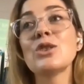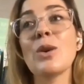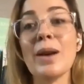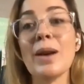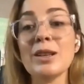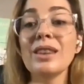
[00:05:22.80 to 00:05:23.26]

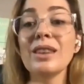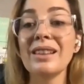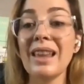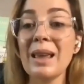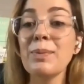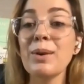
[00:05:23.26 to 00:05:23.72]
So I took the
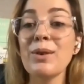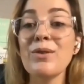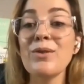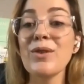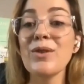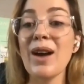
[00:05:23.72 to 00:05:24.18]
leap
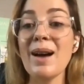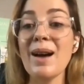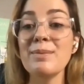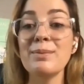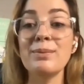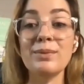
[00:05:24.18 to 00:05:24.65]
of
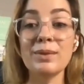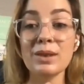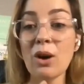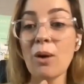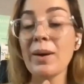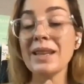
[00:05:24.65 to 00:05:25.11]

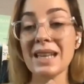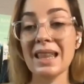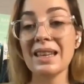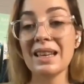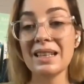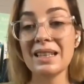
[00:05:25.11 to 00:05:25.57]
going
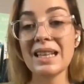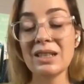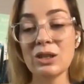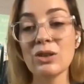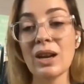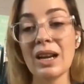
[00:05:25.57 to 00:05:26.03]
down the
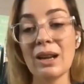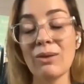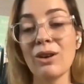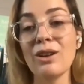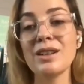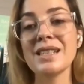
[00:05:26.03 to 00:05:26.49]
teacher
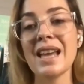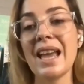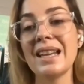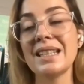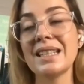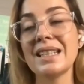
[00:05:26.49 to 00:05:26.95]
training route,
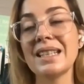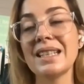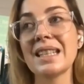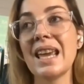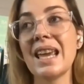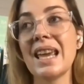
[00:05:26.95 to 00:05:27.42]
and
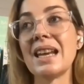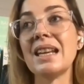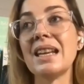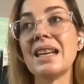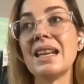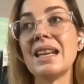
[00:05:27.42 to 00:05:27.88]
then